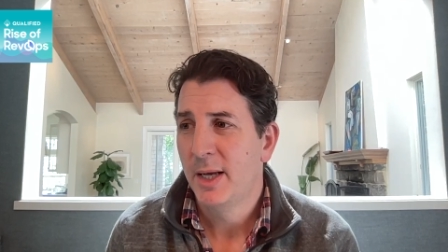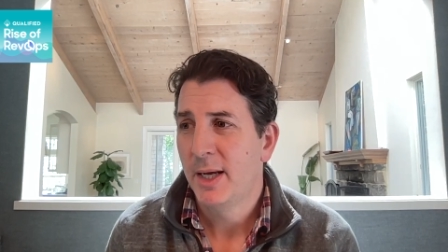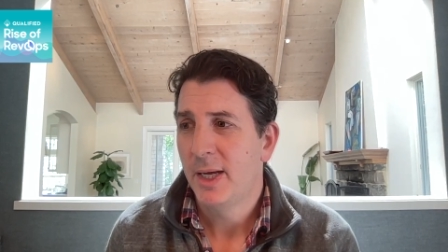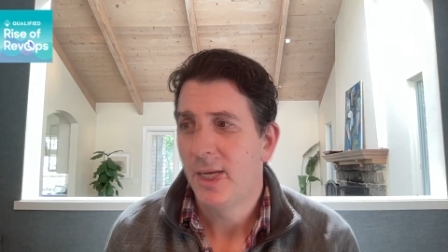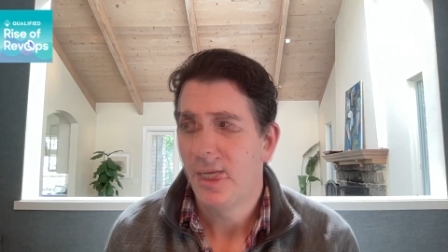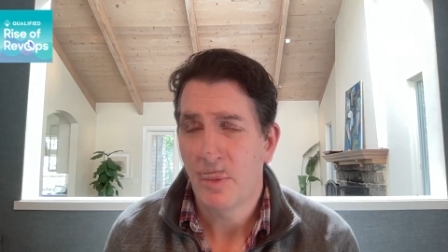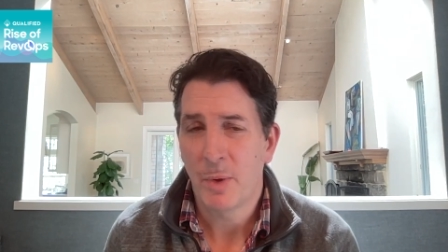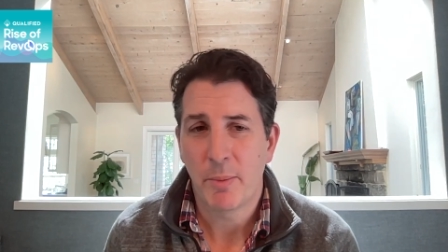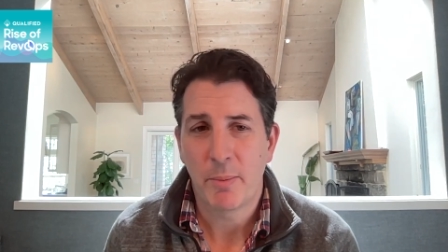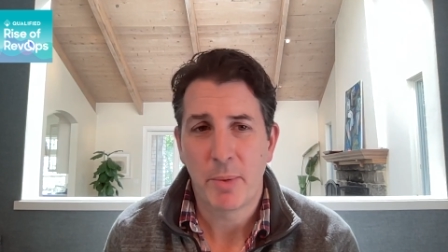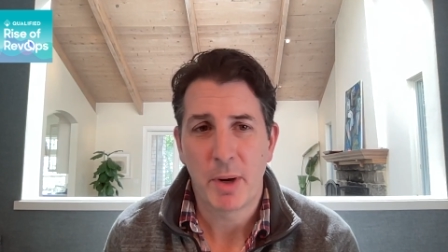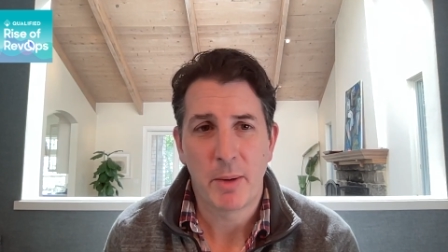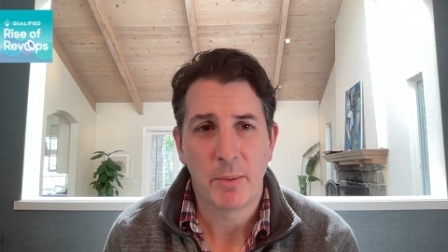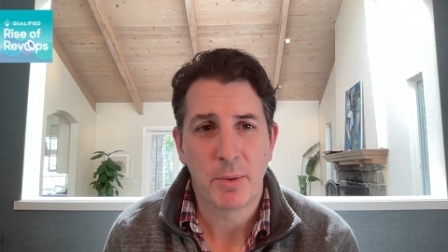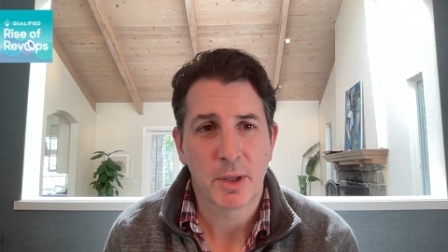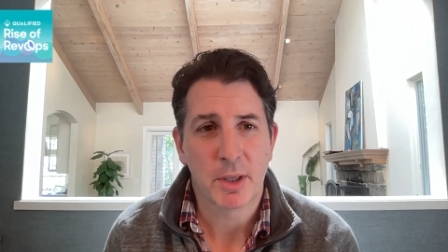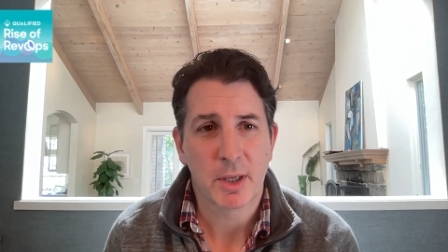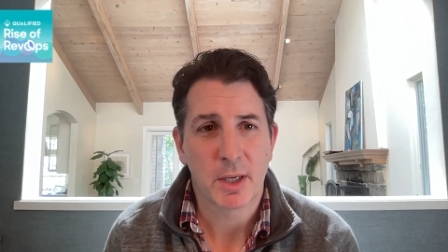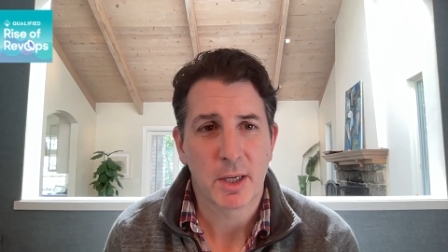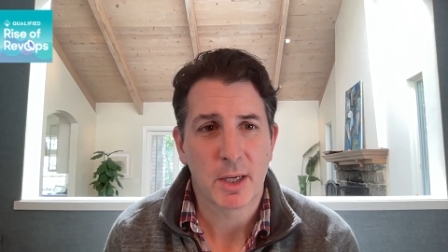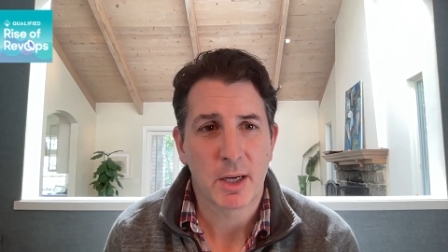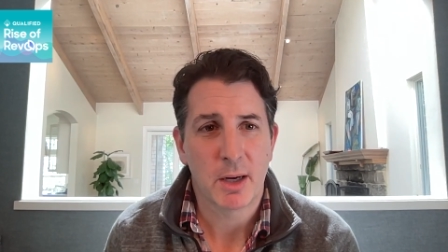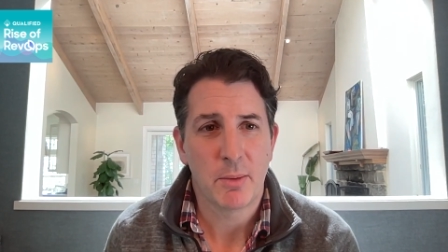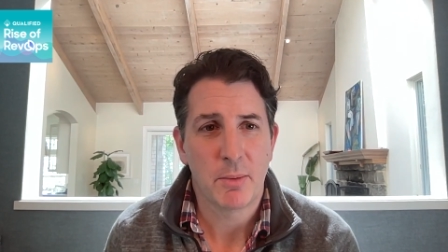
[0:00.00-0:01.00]
We went
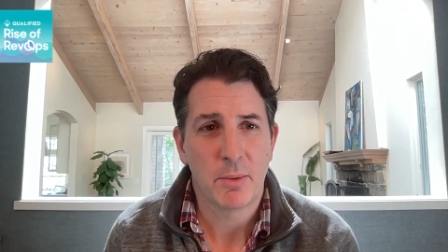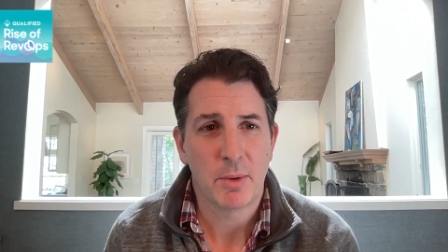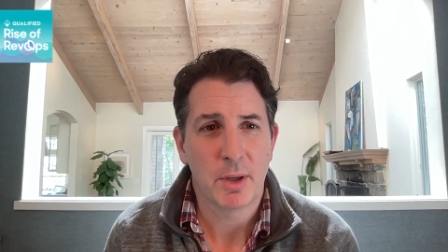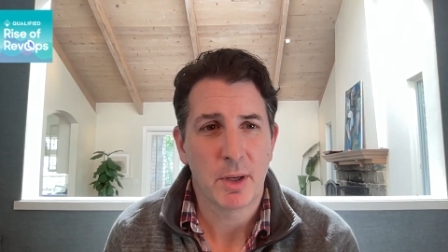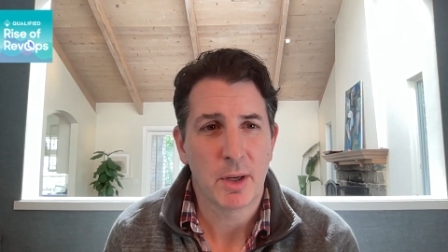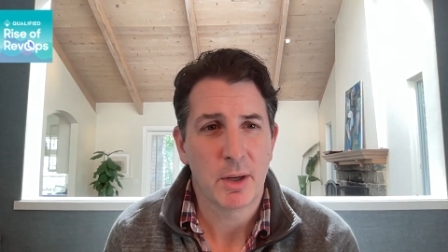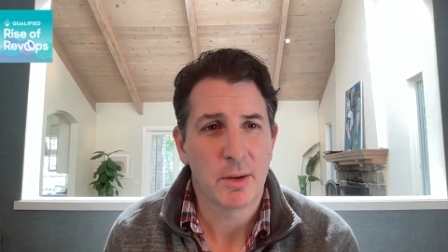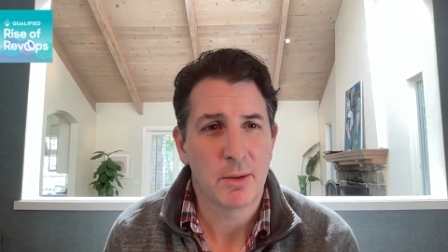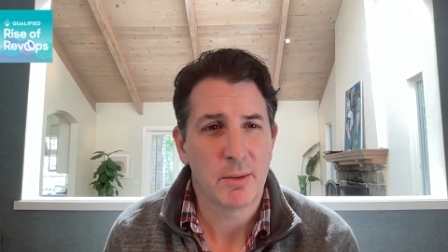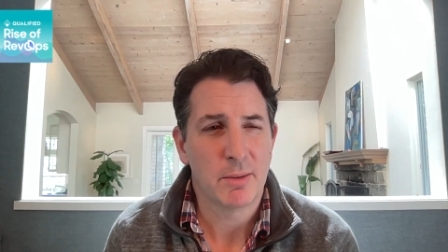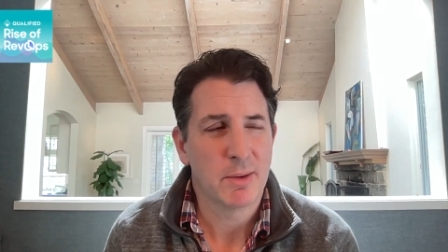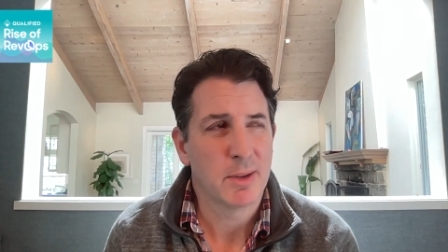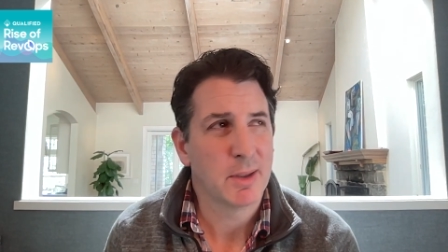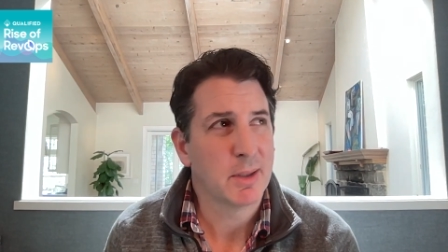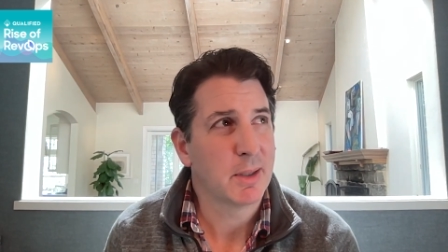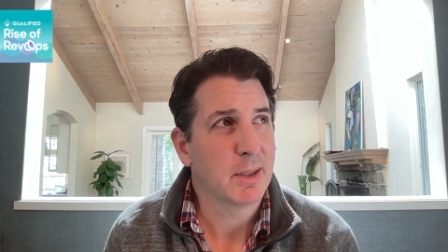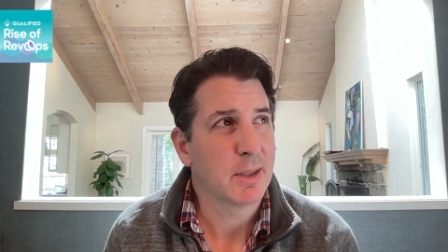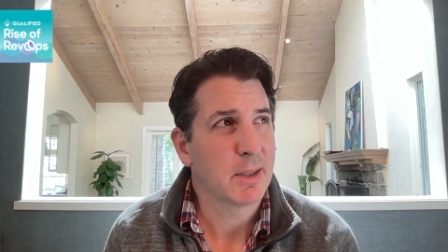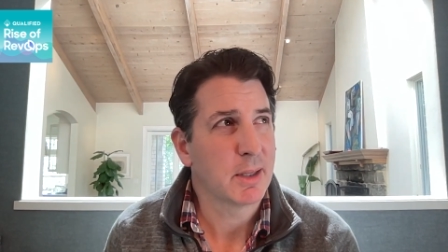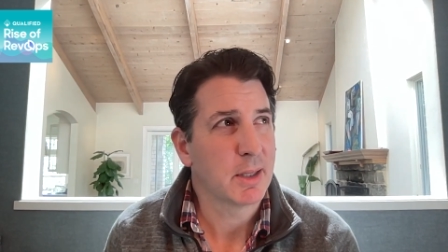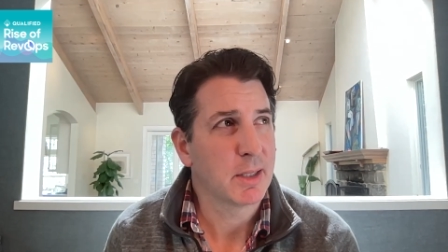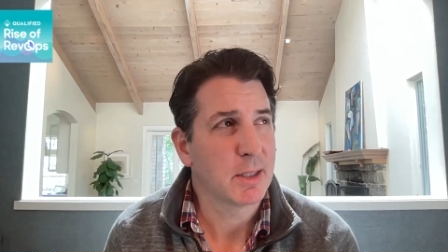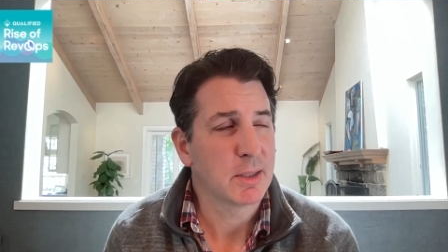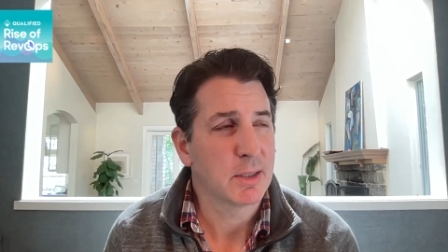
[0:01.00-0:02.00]
public a couple, you know,
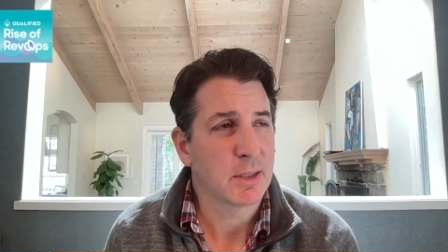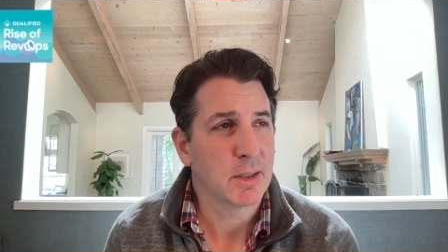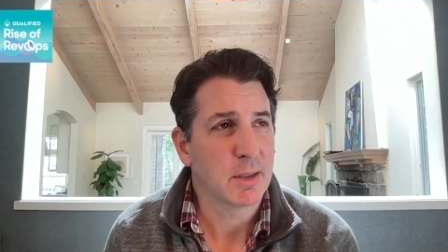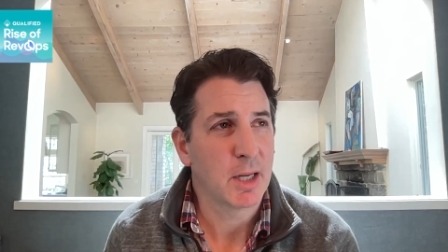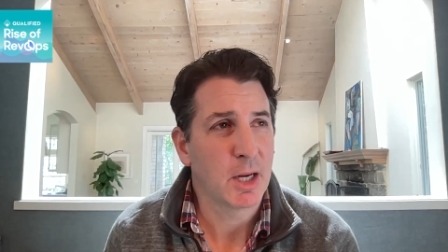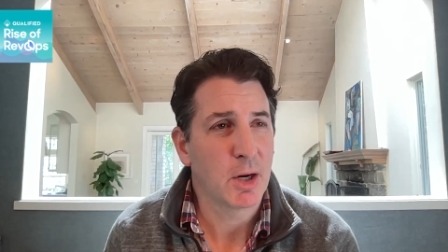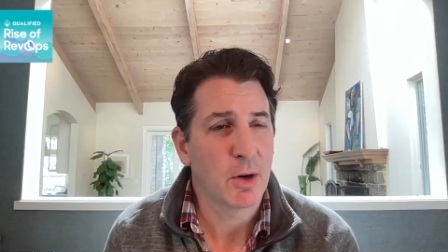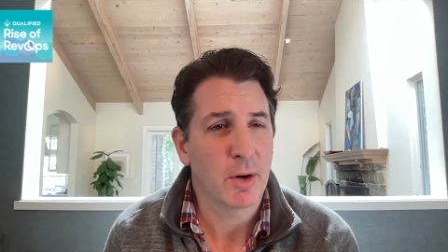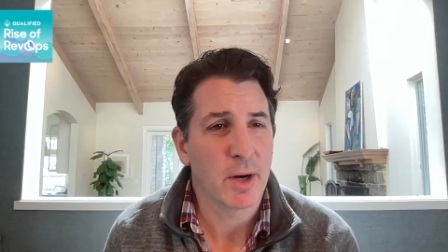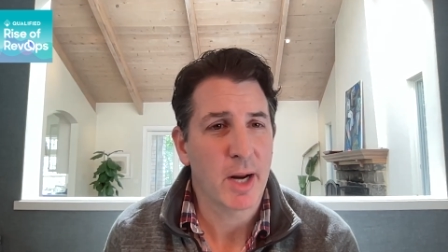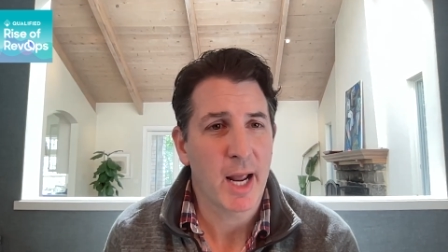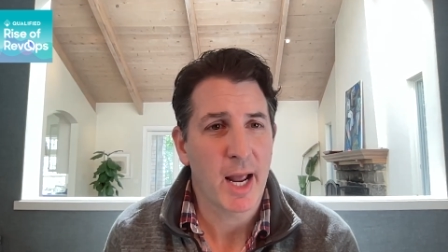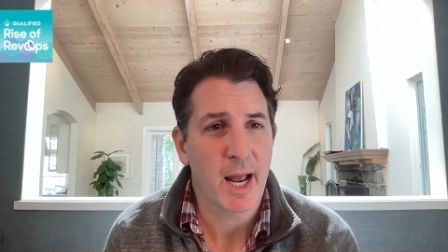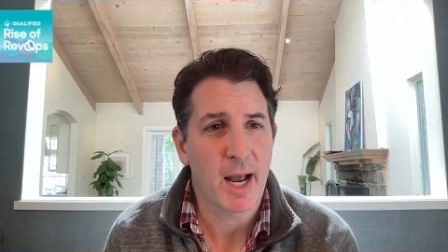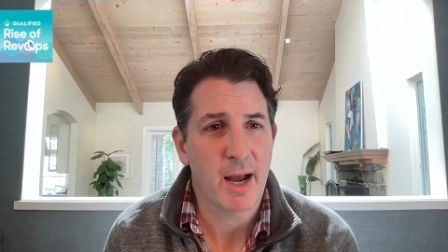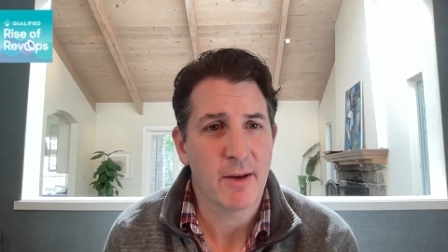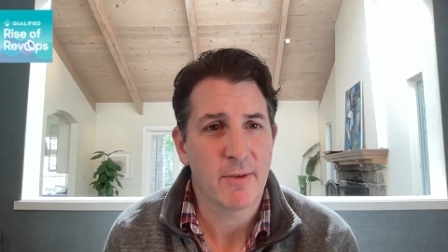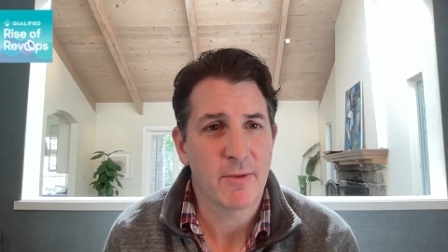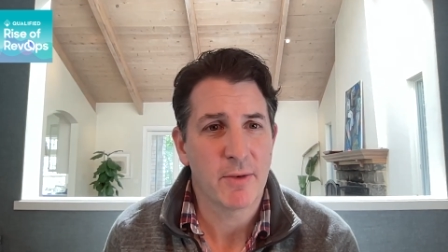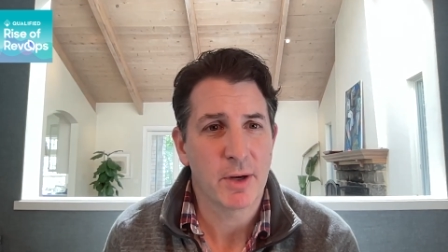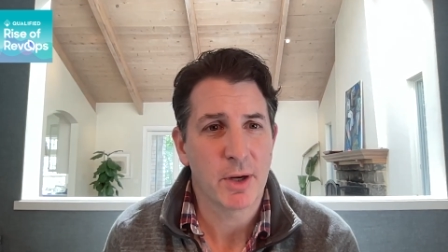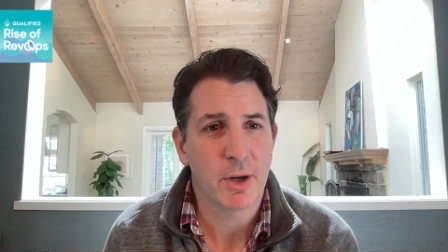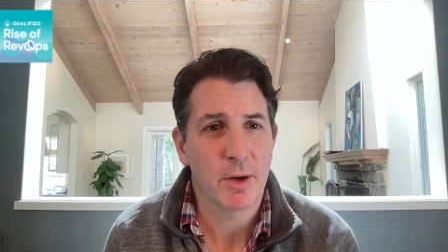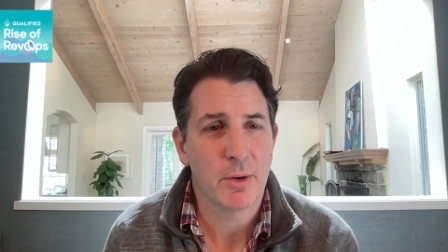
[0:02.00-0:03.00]
I guess a year and a
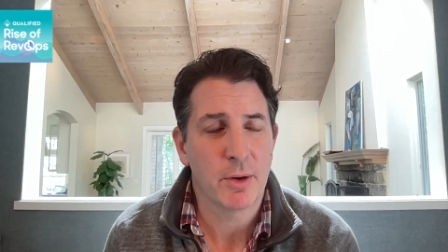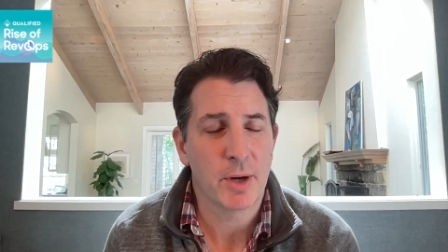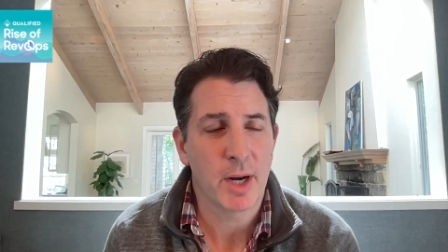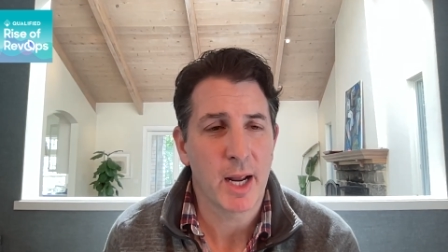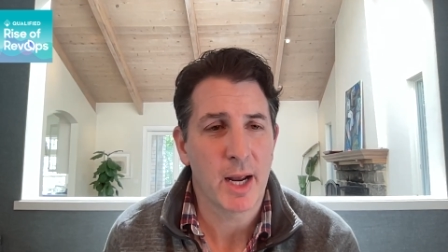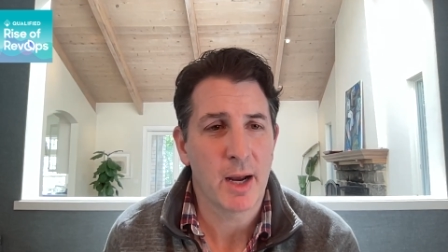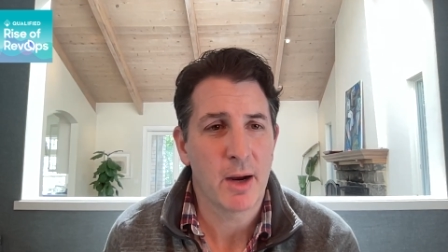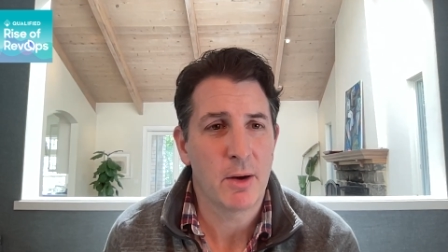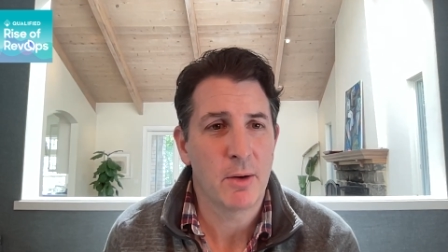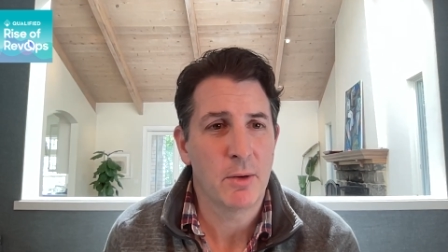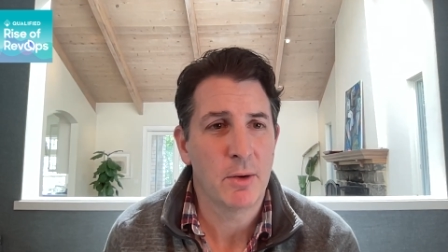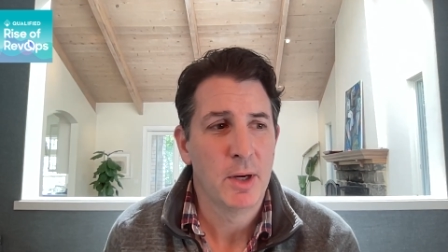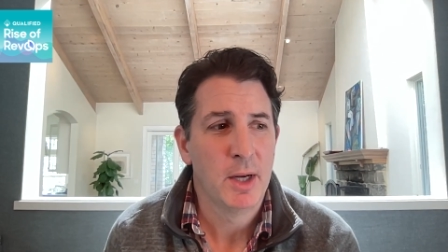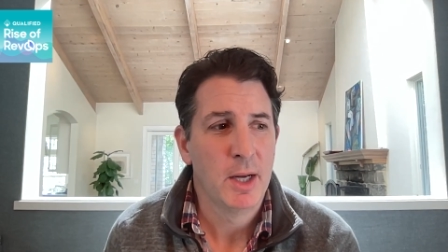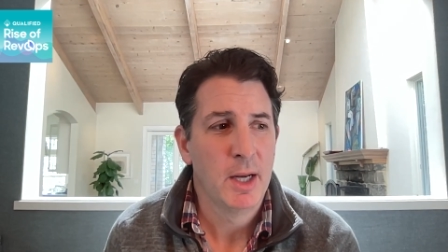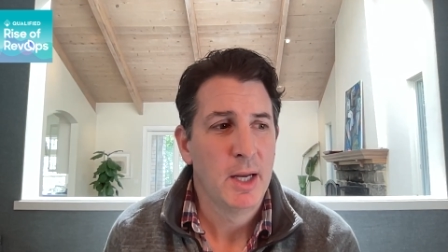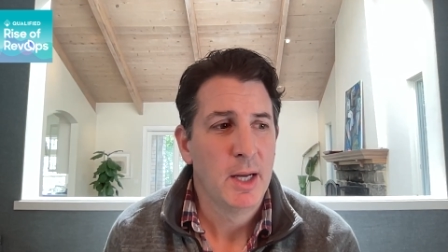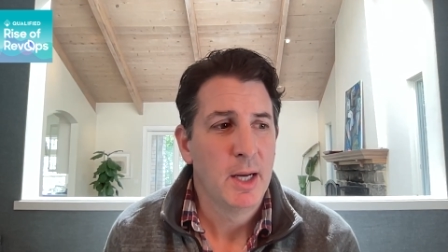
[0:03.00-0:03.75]
half ago now,